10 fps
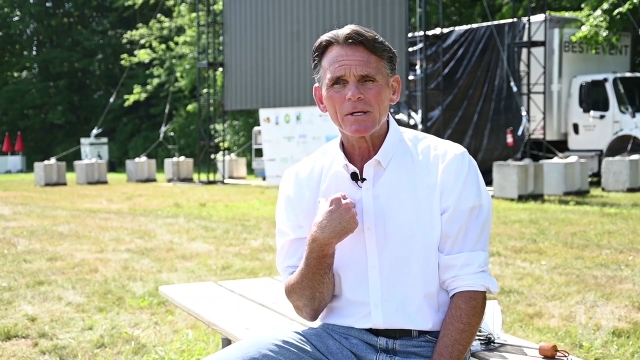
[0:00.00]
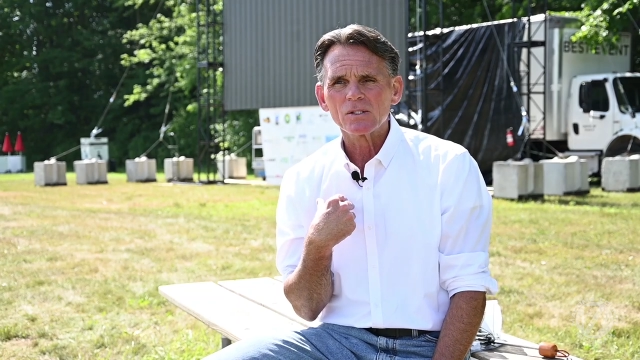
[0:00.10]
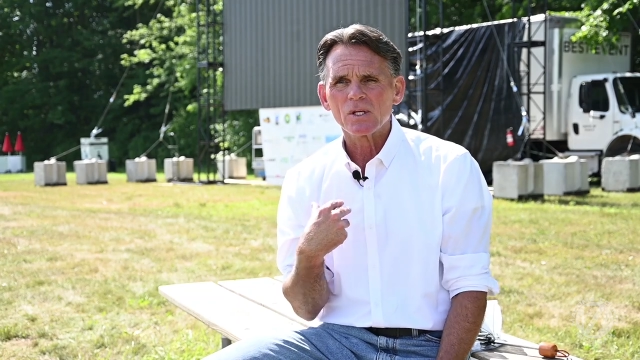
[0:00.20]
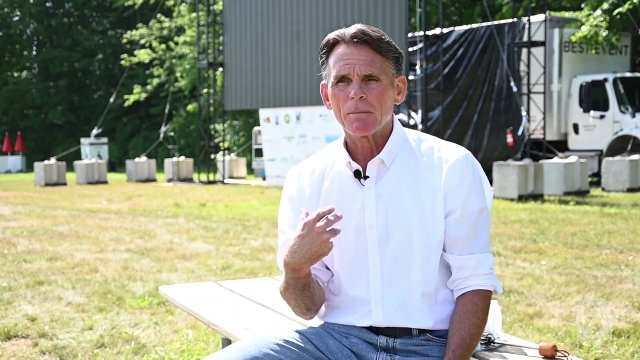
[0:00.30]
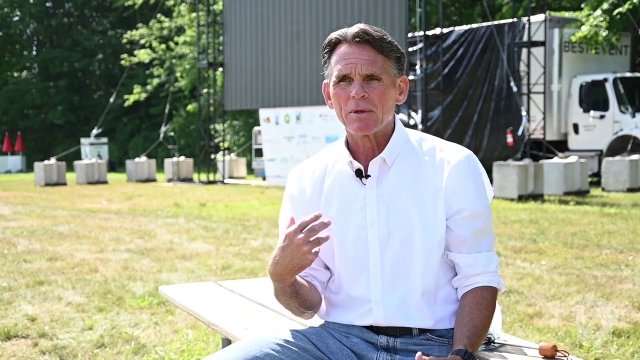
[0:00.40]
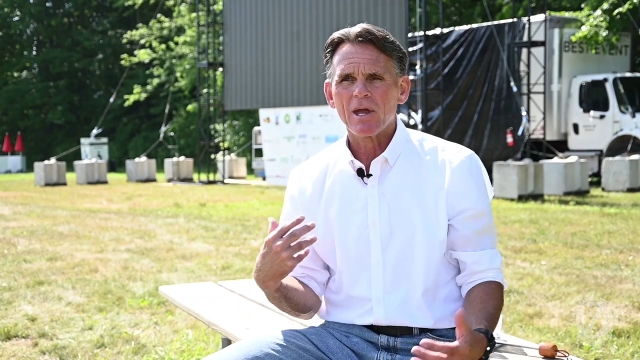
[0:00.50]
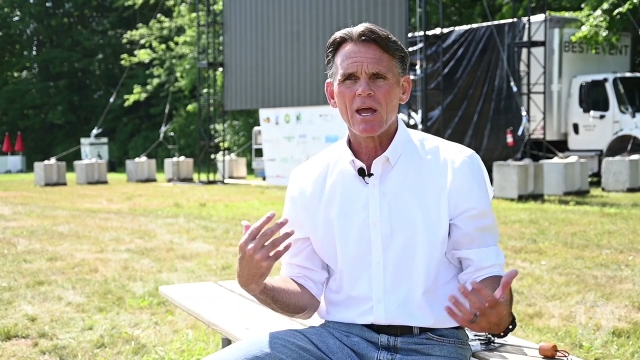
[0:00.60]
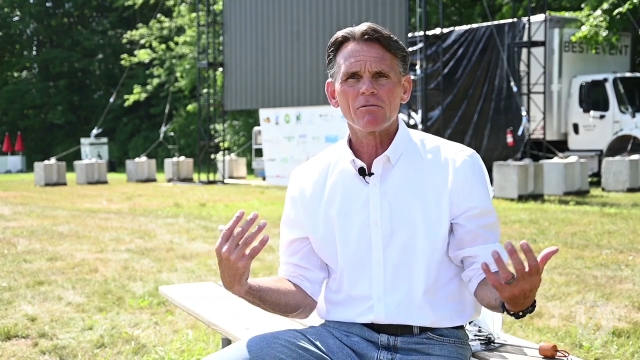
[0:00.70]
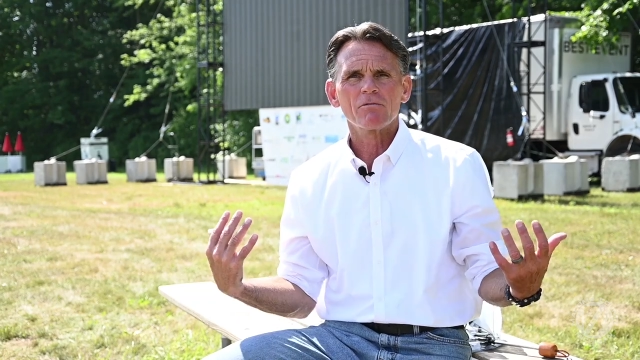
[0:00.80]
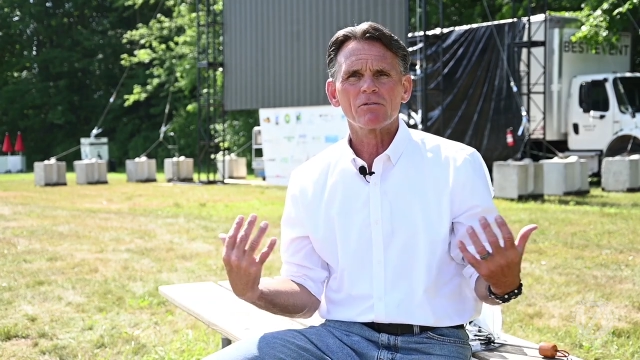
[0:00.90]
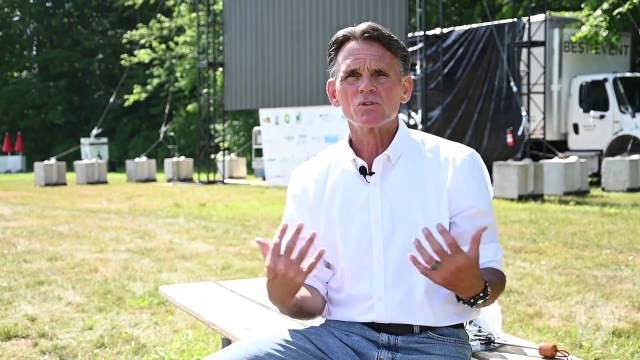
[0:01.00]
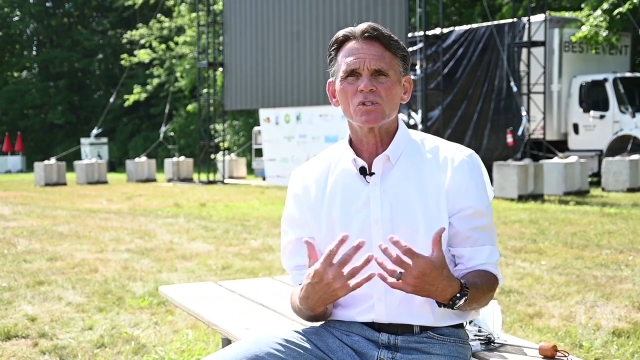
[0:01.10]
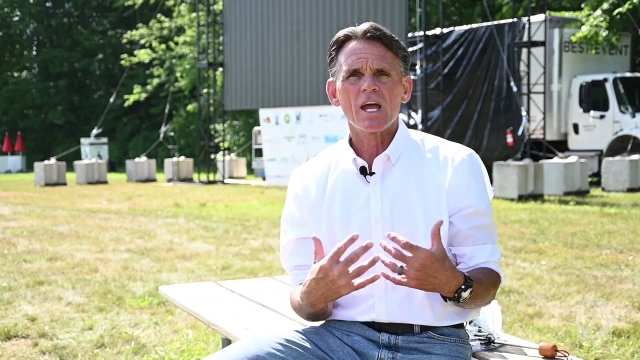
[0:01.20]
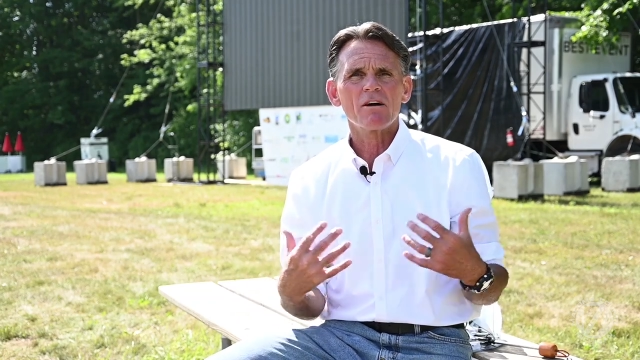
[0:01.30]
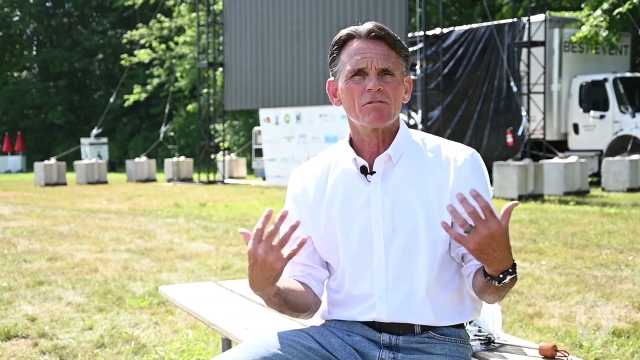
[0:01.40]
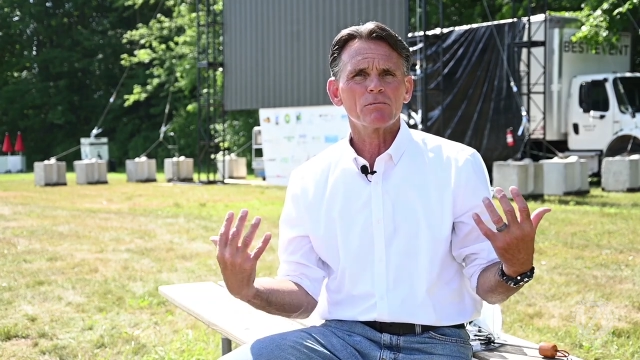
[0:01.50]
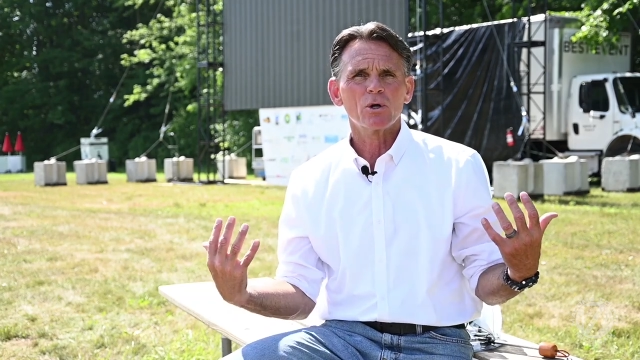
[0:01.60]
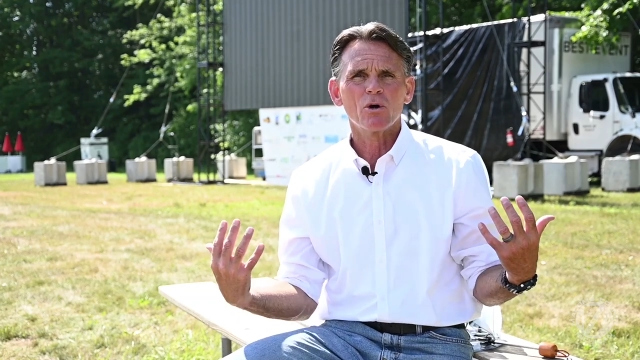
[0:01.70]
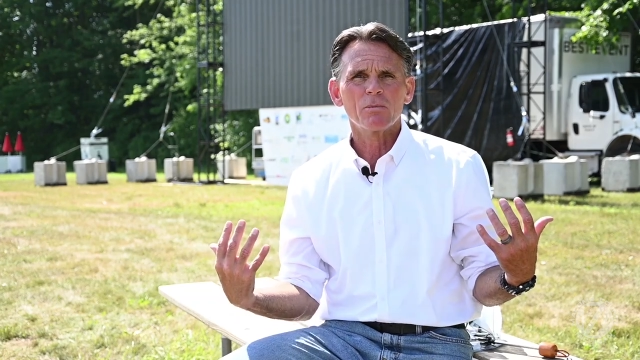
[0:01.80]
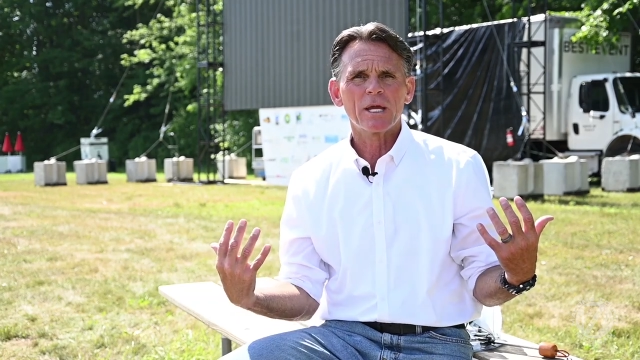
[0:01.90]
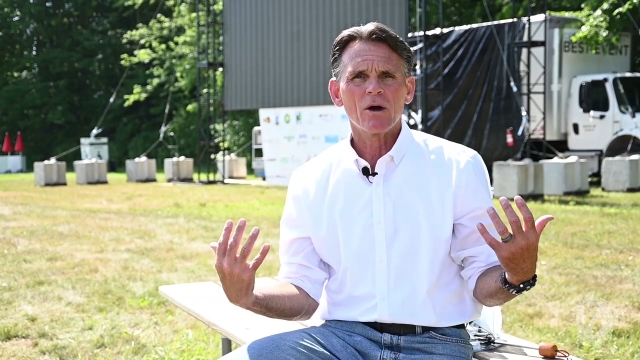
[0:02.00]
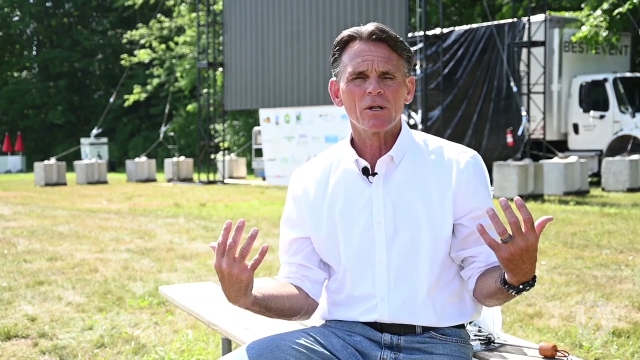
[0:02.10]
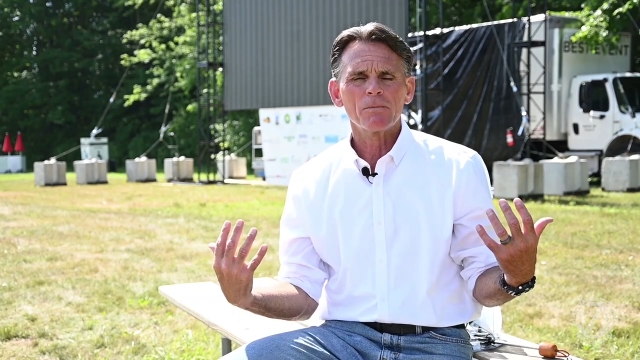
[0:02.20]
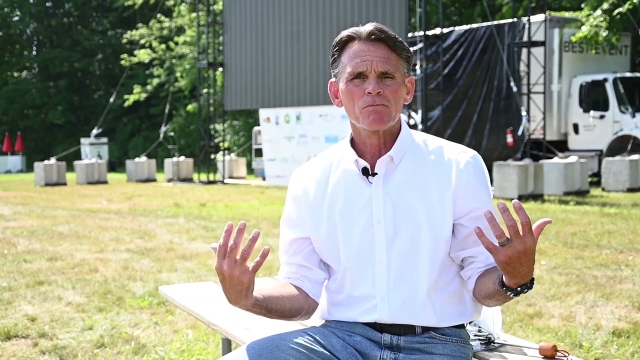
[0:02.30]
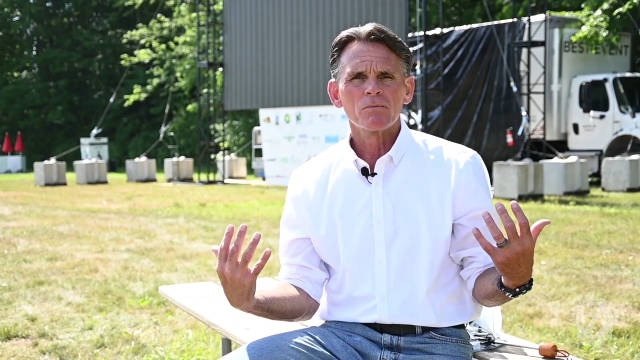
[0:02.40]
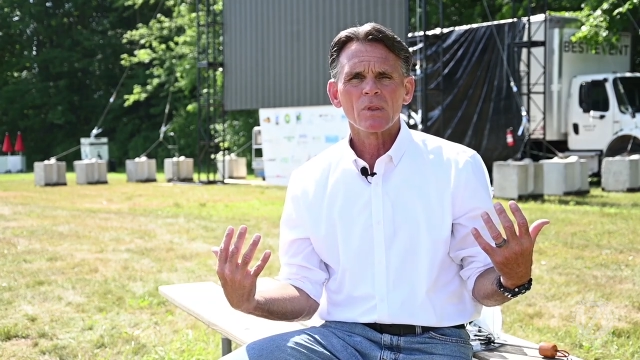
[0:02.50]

because on behalf of the staff in Macomb County,